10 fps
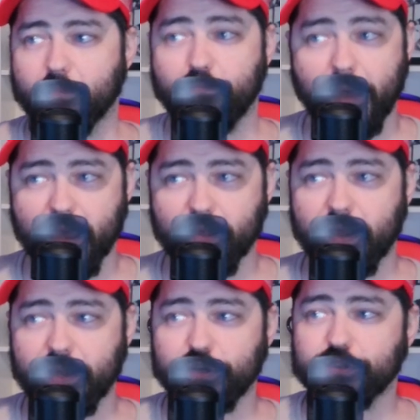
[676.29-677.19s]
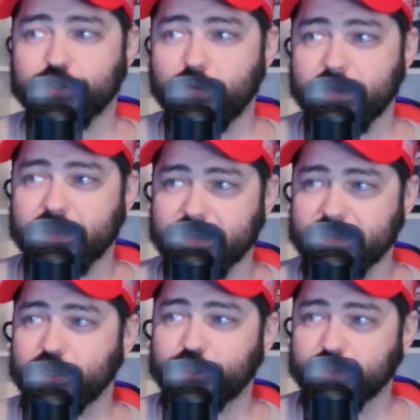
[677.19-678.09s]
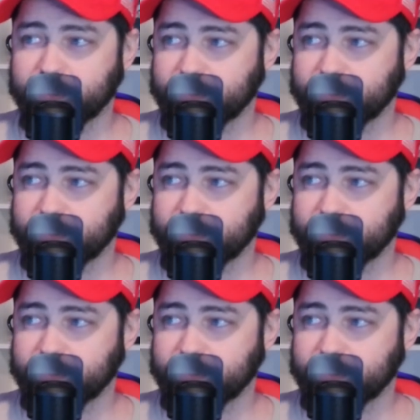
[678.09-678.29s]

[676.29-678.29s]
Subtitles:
bail under strict conditions,